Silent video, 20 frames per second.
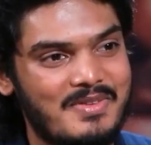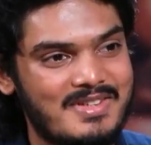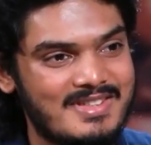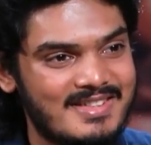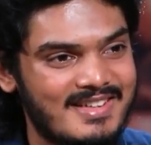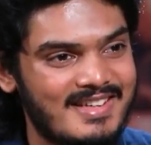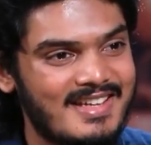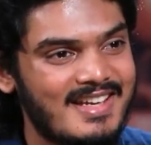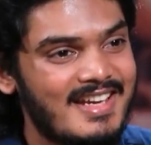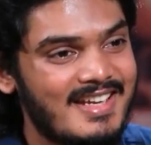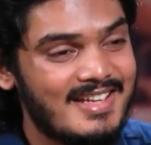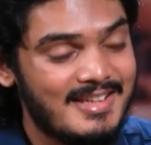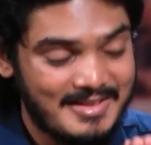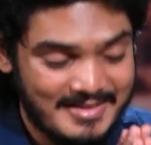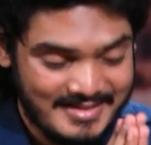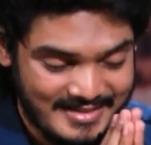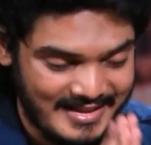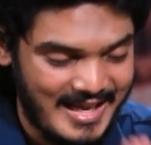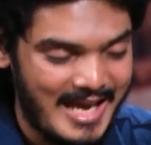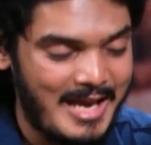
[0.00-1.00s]
happy.
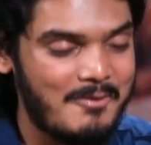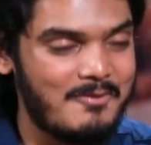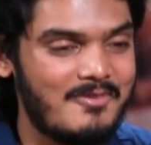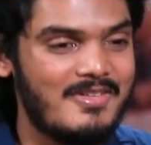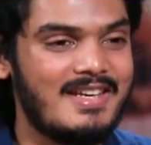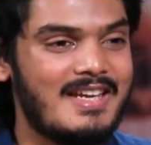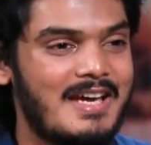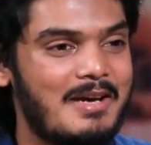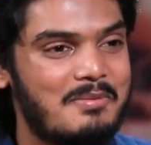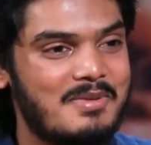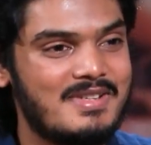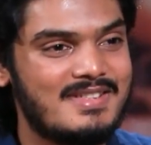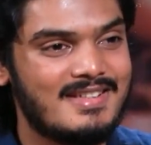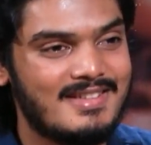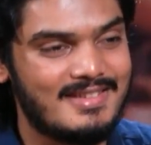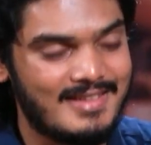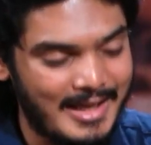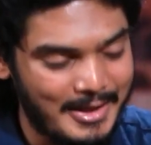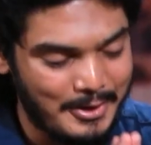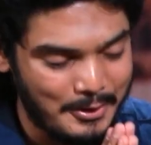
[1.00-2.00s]
I am very happy, sir.
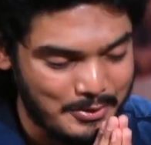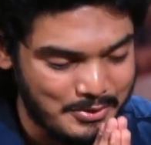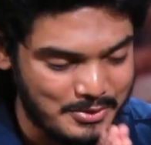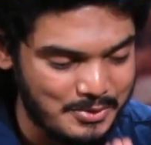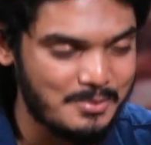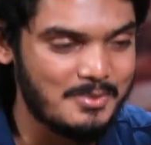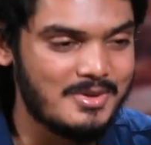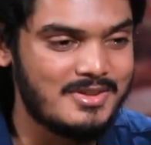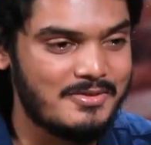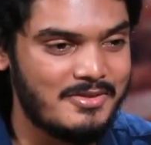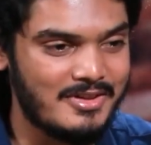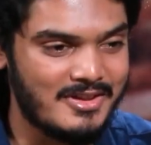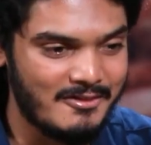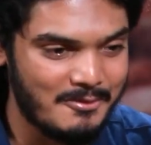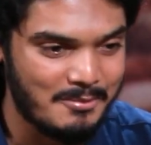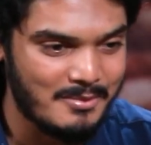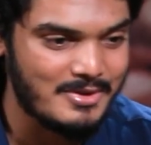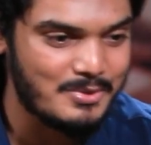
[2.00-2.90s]
Thank you so much for giving me this